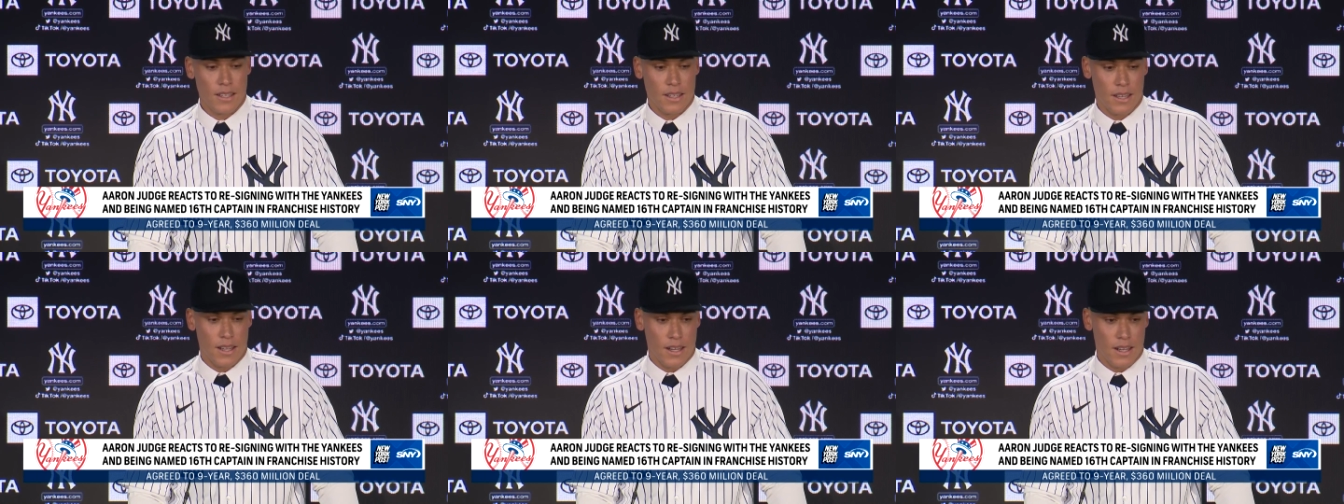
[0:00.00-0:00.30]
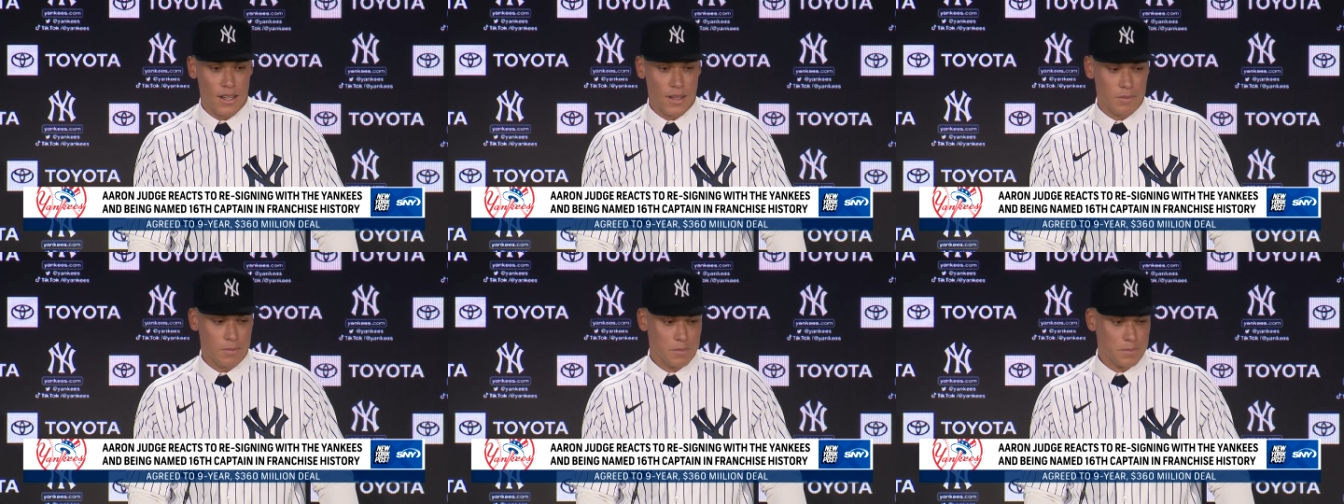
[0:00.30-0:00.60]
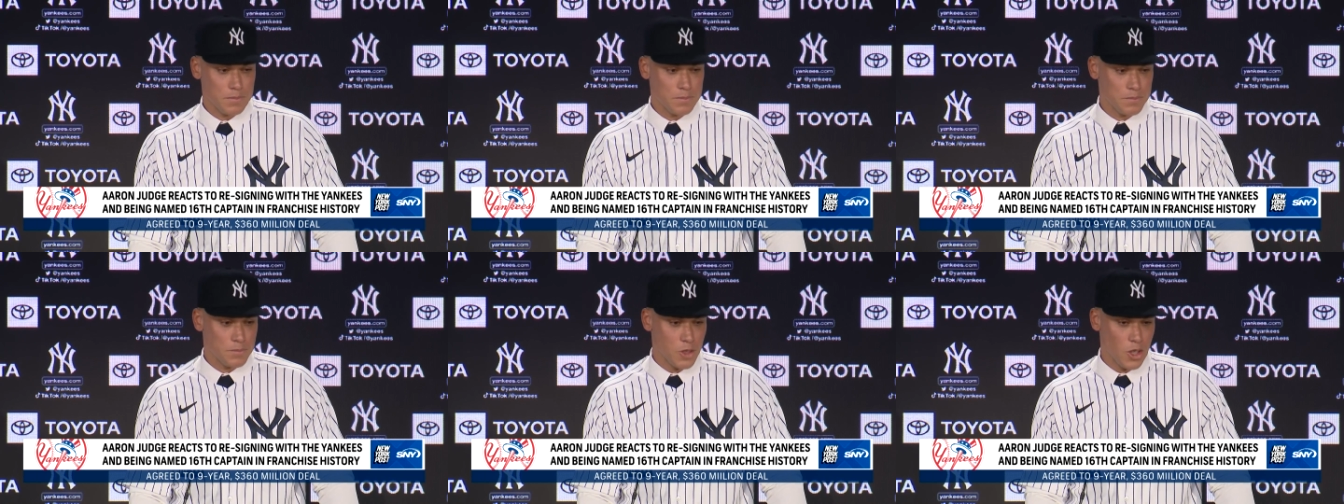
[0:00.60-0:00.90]
um,
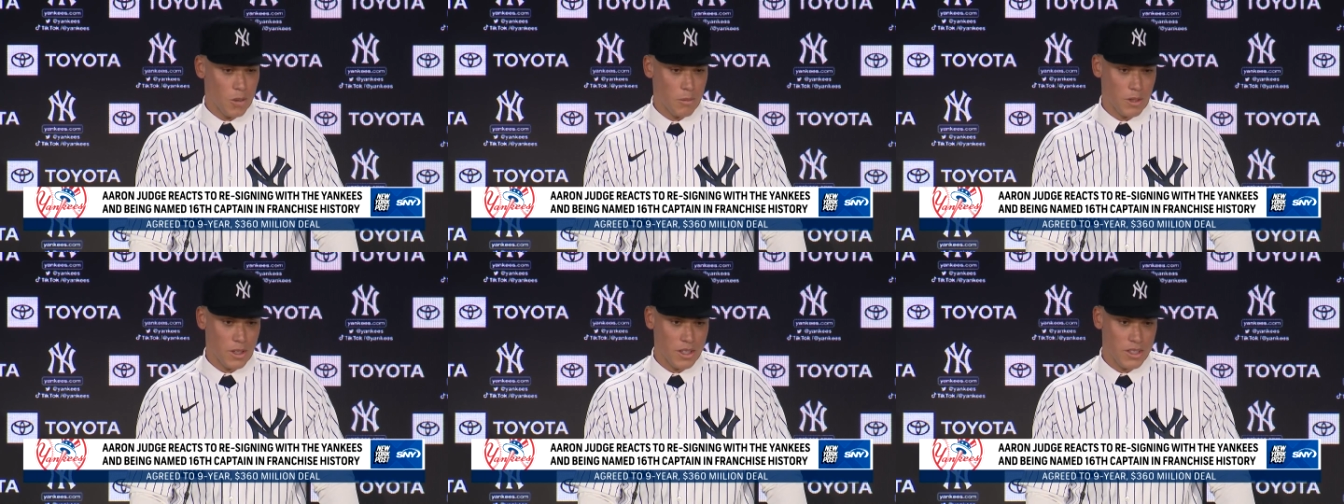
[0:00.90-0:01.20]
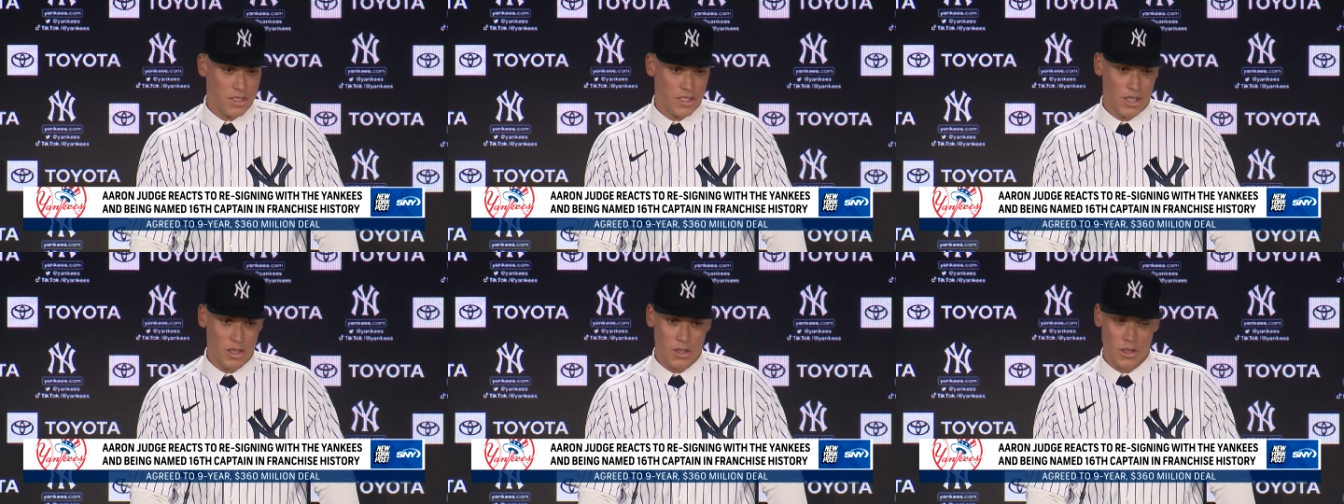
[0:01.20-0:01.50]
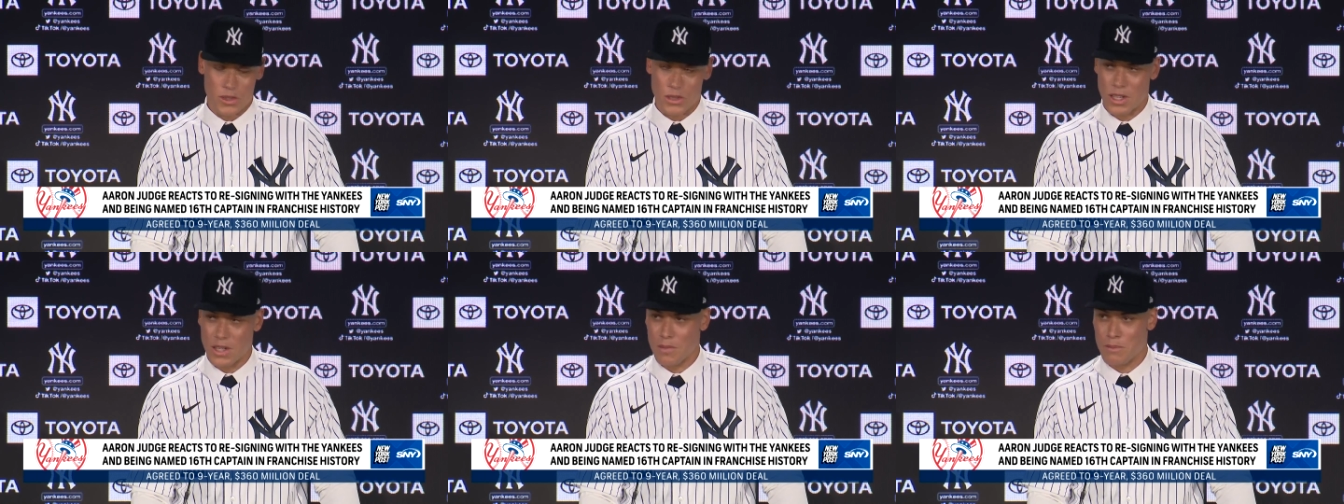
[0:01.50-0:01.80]
you know I'm gonna continue
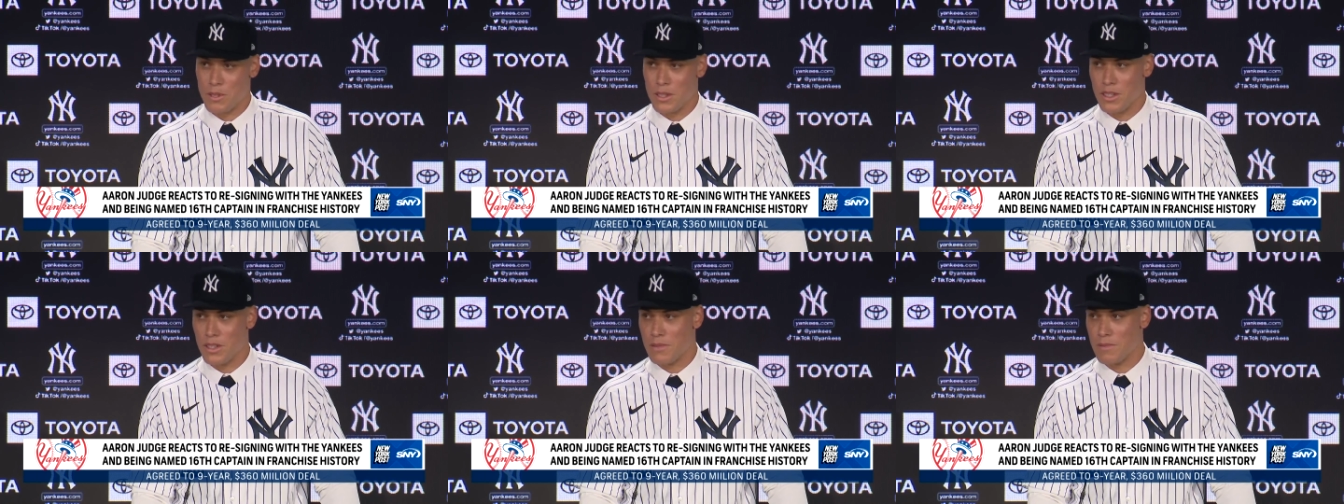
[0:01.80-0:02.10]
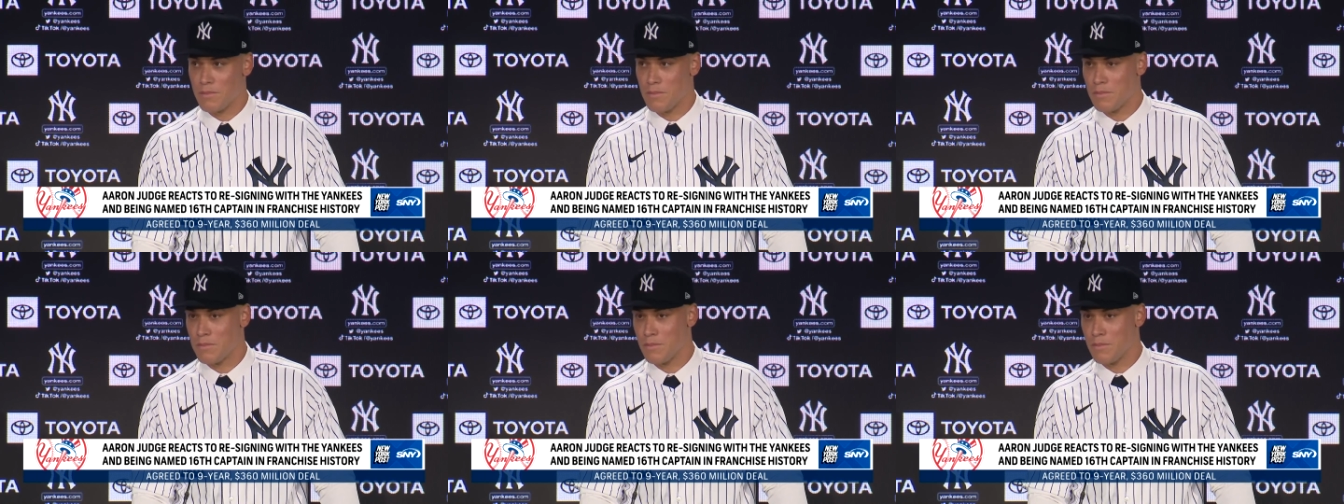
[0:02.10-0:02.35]
to try to be